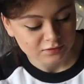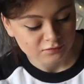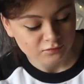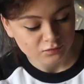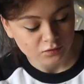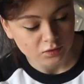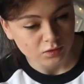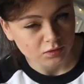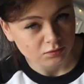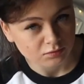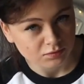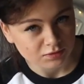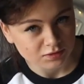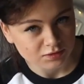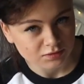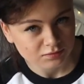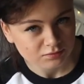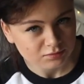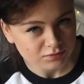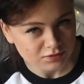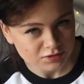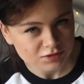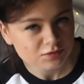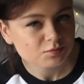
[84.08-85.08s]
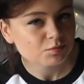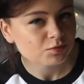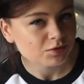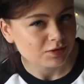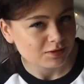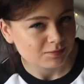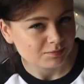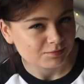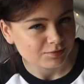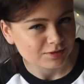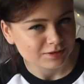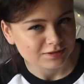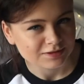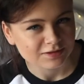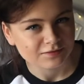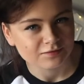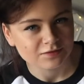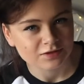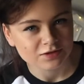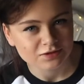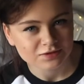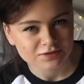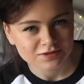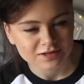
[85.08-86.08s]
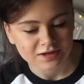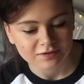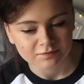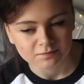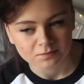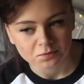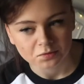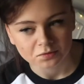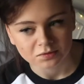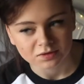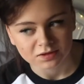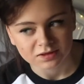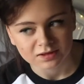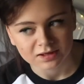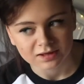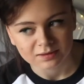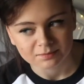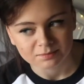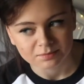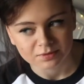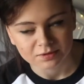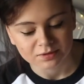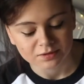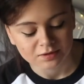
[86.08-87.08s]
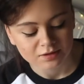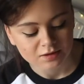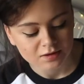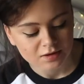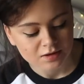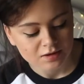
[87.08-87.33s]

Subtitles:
followers, which is pretty impressive. It used to have more than that, but